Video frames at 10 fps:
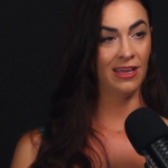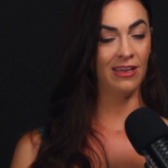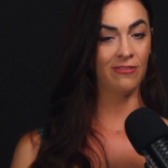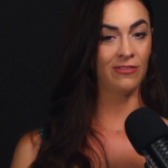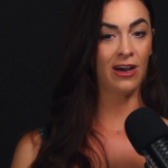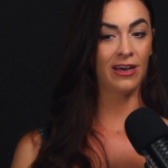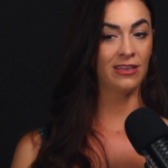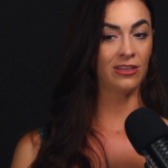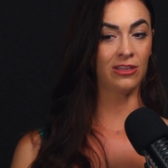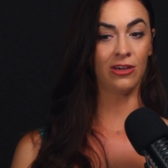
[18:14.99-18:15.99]
If not,
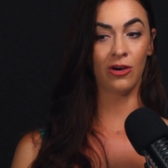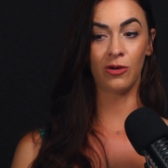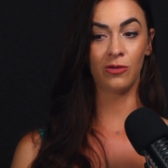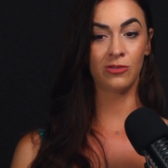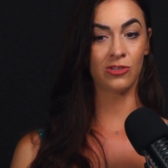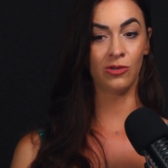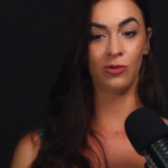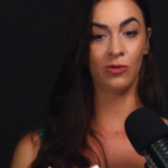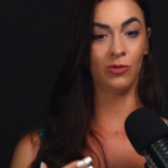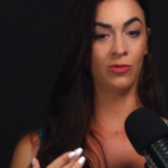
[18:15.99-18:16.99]
go
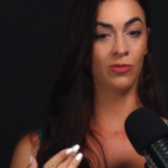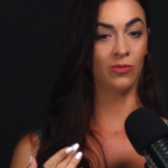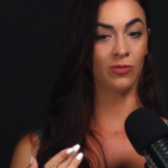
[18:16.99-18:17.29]
to